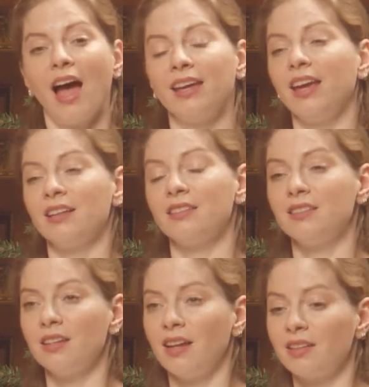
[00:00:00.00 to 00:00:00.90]
I can't
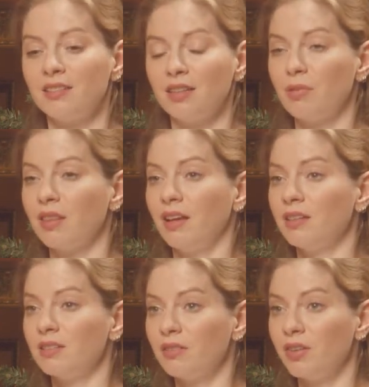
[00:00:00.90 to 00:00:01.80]
sit next to them at
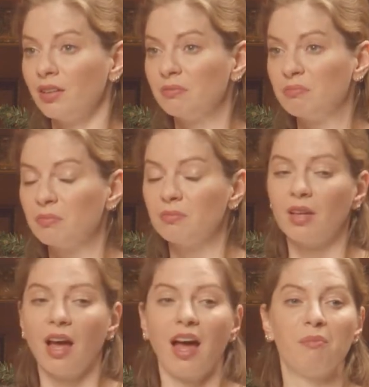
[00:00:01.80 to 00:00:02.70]
Thanksgiving.
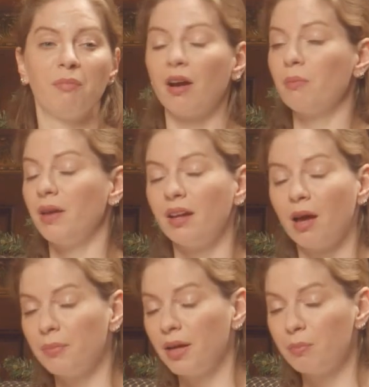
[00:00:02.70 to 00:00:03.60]
I may or may
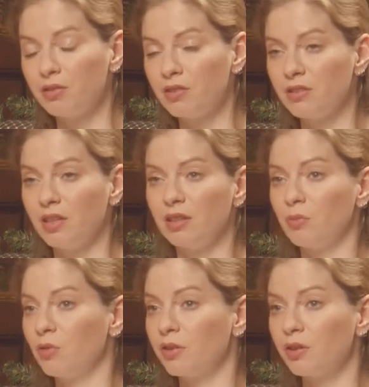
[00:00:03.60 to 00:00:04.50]
not be able to see
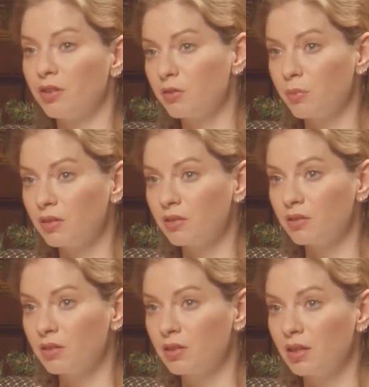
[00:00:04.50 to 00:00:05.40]
them over
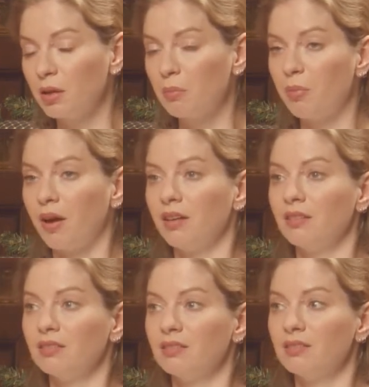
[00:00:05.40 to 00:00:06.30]
Christmas, but
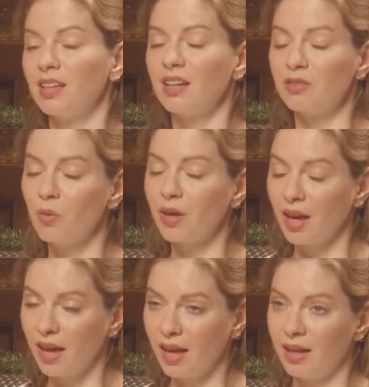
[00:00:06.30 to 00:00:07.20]
that's
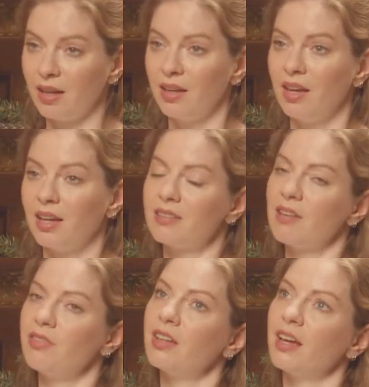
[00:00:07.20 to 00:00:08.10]
okay, because I
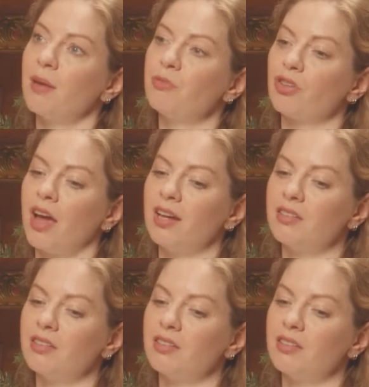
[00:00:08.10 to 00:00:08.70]
feel like I'm trying